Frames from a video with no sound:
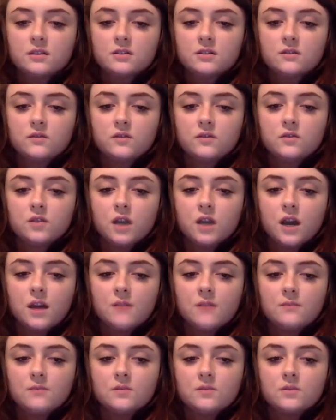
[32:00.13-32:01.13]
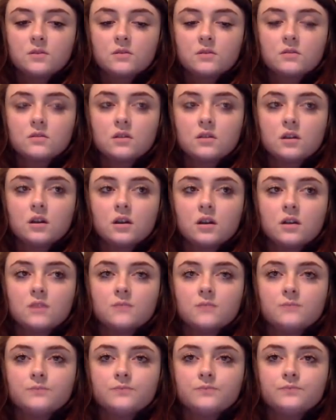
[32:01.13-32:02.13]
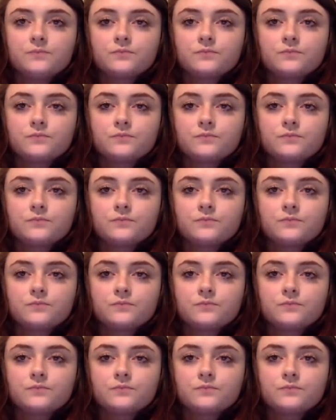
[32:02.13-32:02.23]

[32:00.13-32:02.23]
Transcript: a few times. When